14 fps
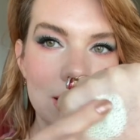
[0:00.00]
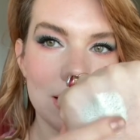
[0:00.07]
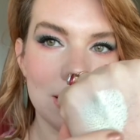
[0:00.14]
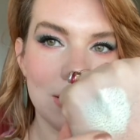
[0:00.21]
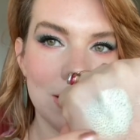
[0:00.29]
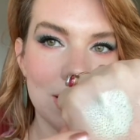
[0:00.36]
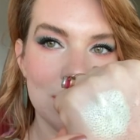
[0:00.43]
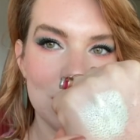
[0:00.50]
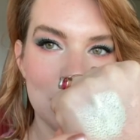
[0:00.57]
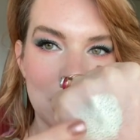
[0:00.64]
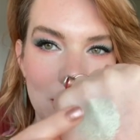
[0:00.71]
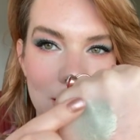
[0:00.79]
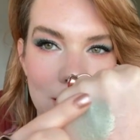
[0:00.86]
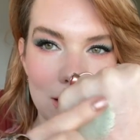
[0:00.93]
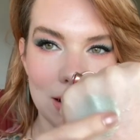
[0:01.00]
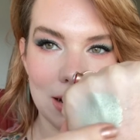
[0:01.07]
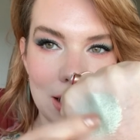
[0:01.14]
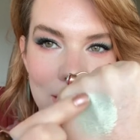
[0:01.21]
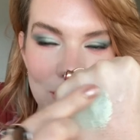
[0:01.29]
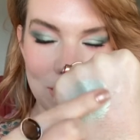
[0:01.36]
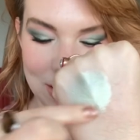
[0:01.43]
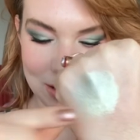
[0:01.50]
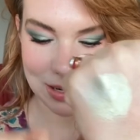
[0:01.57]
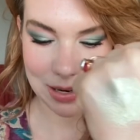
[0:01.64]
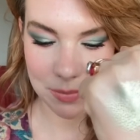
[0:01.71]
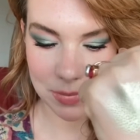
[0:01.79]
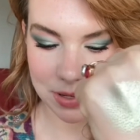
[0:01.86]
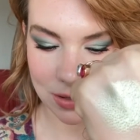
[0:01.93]
So there's Marlin. That one is
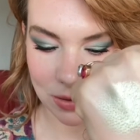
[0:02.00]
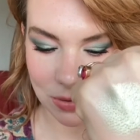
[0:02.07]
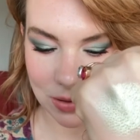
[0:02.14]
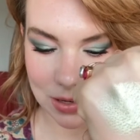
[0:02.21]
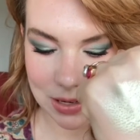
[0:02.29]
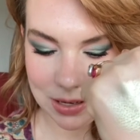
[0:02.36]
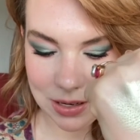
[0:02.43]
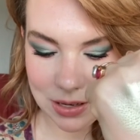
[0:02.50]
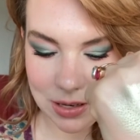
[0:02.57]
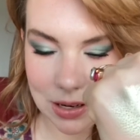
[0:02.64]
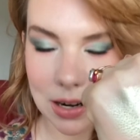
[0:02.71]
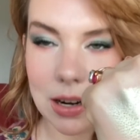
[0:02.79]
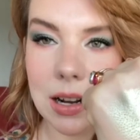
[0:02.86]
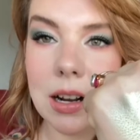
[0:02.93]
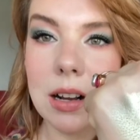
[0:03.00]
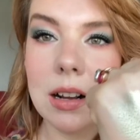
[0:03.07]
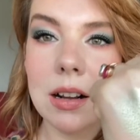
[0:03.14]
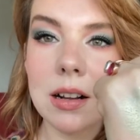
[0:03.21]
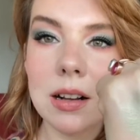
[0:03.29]
absolutely stunning.